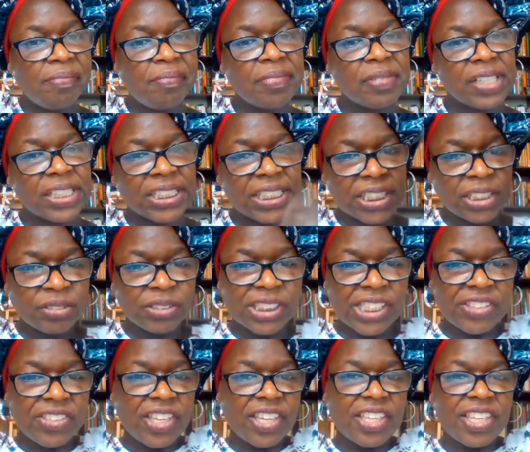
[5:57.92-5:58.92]
Like I don't
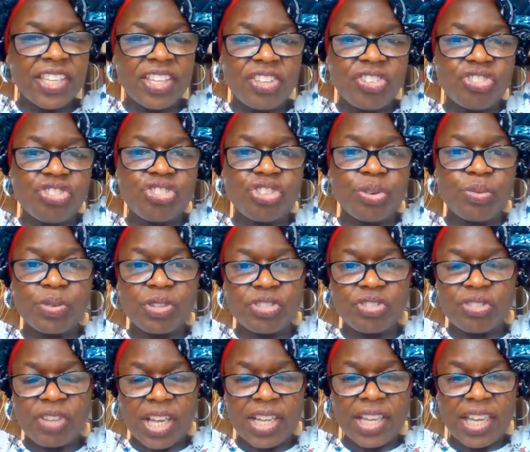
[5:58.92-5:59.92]
like that edge showing,
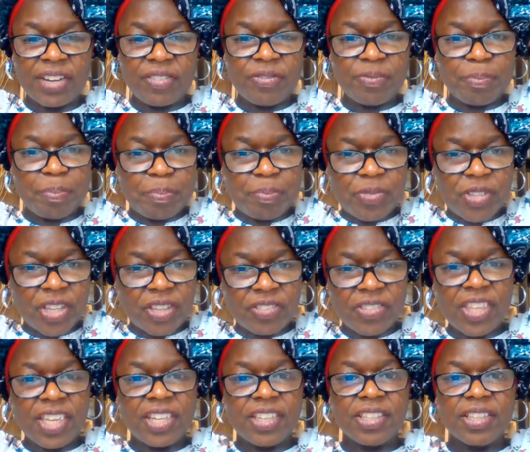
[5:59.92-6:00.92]
so I gotta tuck
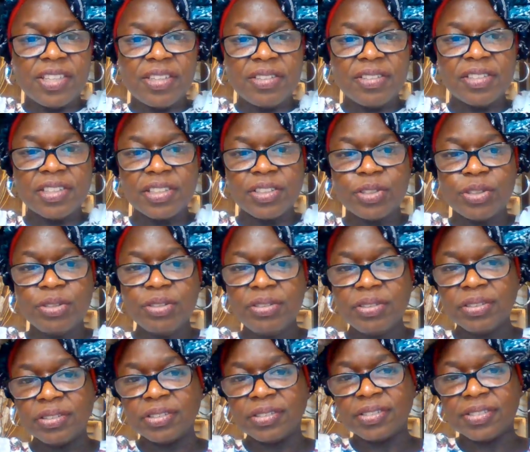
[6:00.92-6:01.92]
that in a little.
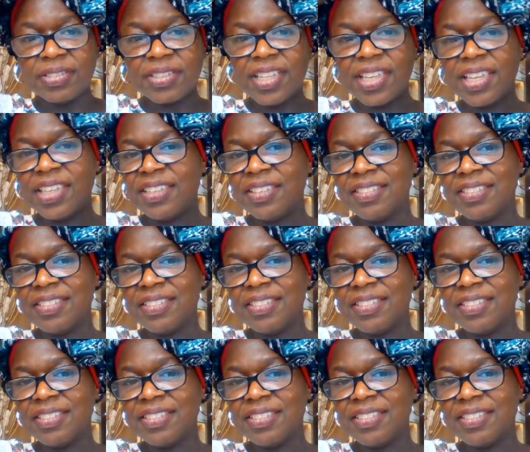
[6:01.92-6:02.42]
Okay.